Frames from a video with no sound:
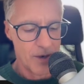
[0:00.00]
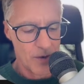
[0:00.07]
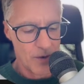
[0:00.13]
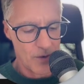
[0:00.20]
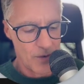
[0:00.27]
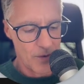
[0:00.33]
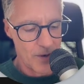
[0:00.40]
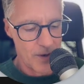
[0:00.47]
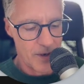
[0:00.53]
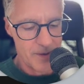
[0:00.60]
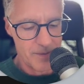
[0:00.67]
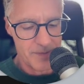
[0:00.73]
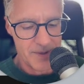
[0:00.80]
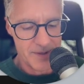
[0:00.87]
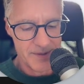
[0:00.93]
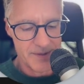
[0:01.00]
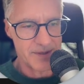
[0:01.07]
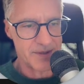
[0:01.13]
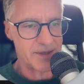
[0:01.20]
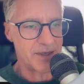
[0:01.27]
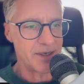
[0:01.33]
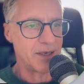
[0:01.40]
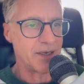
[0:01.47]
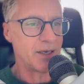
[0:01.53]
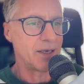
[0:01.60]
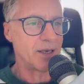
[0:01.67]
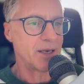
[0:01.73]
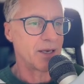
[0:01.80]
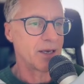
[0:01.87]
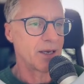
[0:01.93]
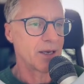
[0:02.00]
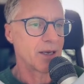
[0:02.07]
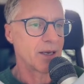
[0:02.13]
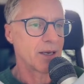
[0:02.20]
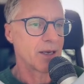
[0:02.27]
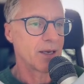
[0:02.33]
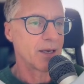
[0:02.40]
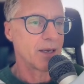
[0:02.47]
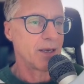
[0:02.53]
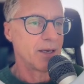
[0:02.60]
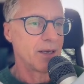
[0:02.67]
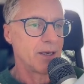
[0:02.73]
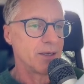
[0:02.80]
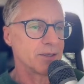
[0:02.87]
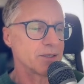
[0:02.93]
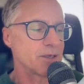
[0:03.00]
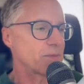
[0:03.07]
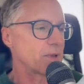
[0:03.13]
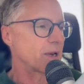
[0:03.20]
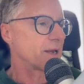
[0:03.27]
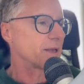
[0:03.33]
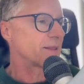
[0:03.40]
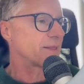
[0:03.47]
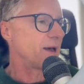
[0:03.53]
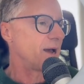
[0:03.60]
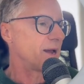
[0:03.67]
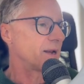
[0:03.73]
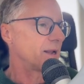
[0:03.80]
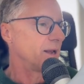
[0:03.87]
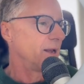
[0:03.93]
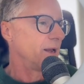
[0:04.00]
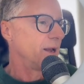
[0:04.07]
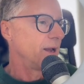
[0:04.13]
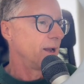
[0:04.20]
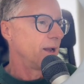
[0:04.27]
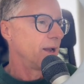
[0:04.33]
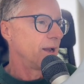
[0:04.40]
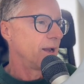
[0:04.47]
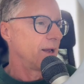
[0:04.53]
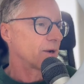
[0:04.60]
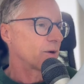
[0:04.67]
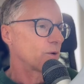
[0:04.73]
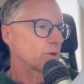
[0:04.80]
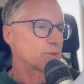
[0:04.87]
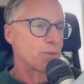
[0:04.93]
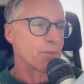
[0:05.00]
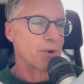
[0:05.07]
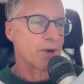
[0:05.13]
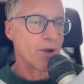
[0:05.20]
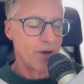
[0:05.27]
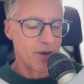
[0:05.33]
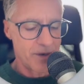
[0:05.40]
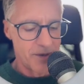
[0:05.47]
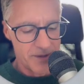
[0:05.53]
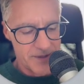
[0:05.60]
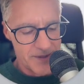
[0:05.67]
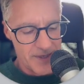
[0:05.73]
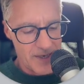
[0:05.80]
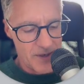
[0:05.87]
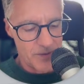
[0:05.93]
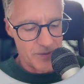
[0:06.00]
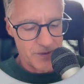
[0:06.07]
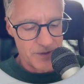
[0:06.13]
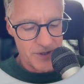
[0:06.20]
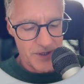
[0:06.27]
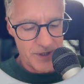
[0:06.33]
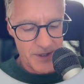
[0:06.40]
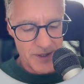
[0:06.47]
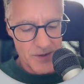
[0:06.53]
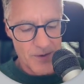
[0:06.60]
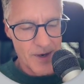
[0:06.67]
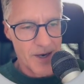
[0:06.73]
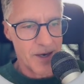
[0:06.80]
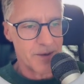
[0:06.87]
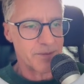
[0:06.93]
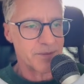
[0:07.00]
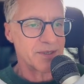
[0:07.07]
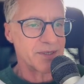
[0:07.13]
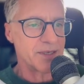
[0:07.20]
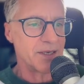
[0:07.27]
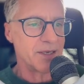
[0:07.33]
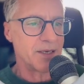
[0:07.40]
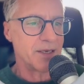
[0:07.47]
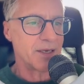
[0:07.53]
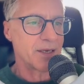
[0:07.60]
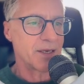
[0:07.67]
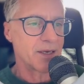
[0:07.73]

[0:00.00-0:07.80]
grab Z, something like that. Of course, we'll bring all of this down. G to grab Z.